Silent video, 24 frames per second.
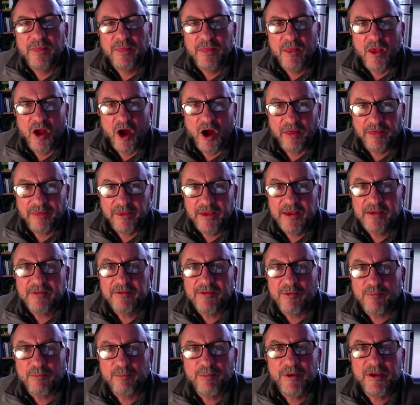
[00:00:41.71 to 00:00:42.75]
I think
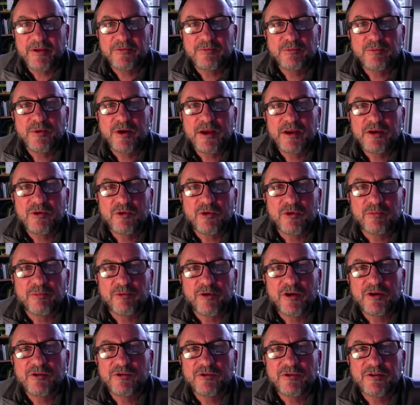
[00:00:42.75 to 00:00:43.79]
the best way to
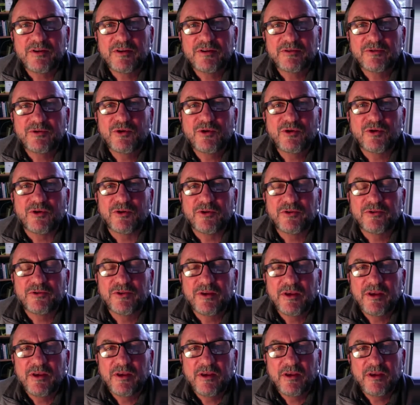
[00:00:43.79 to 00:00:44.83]
approach this course
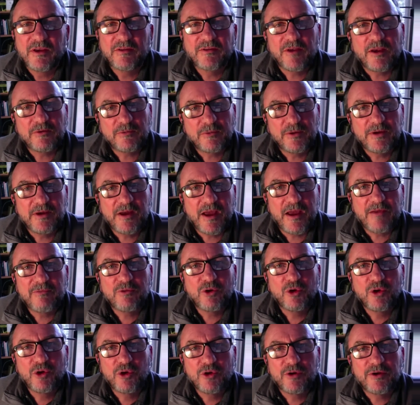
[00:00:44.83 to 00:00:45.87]
is actually to have a
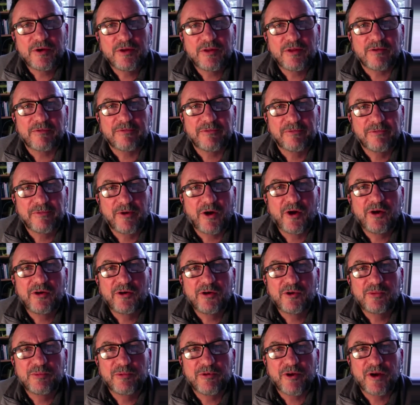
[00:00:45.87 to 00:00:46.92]
look at the
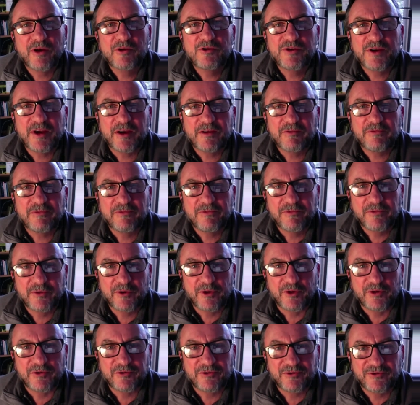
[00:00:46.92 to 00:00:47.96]
final project
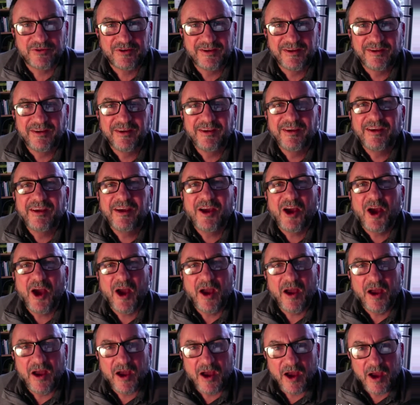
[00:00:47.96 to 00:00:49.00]
first.
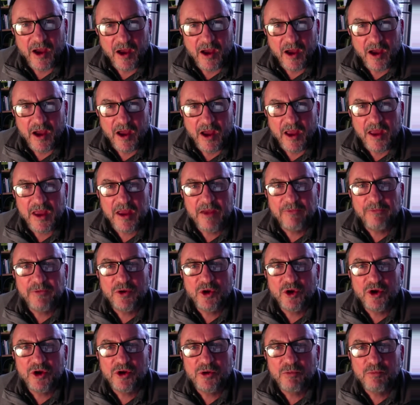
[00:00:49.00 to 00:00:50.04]
If you
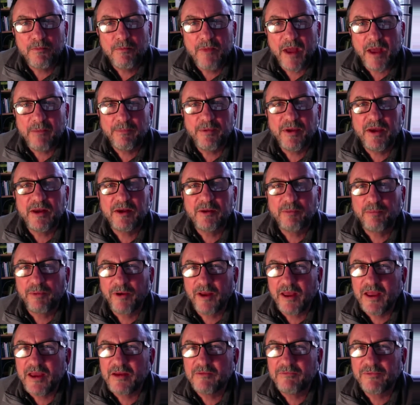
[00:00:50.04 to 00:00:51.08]
can map out a
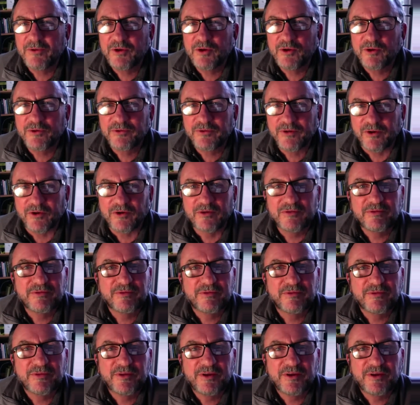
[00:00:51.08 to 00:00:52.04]
plan for yourself